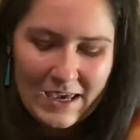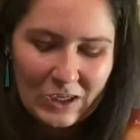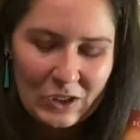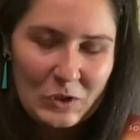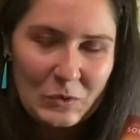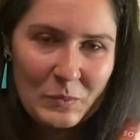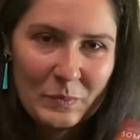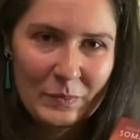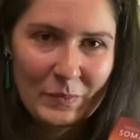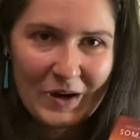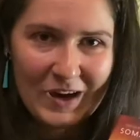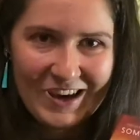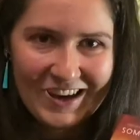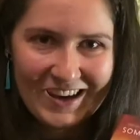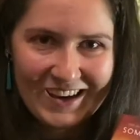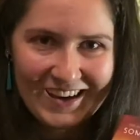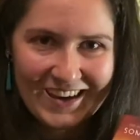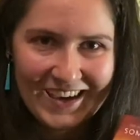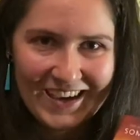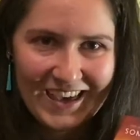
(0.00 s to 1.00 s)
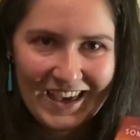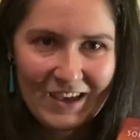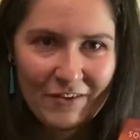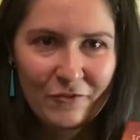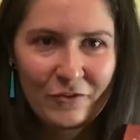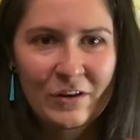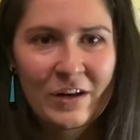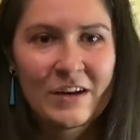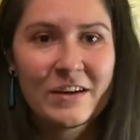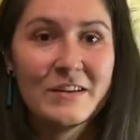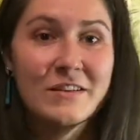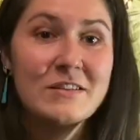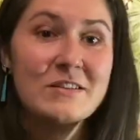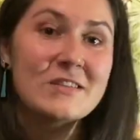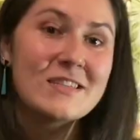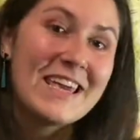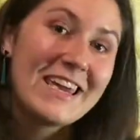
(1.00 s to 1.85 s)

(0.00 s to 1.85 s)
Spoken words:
Goodbye, have a nice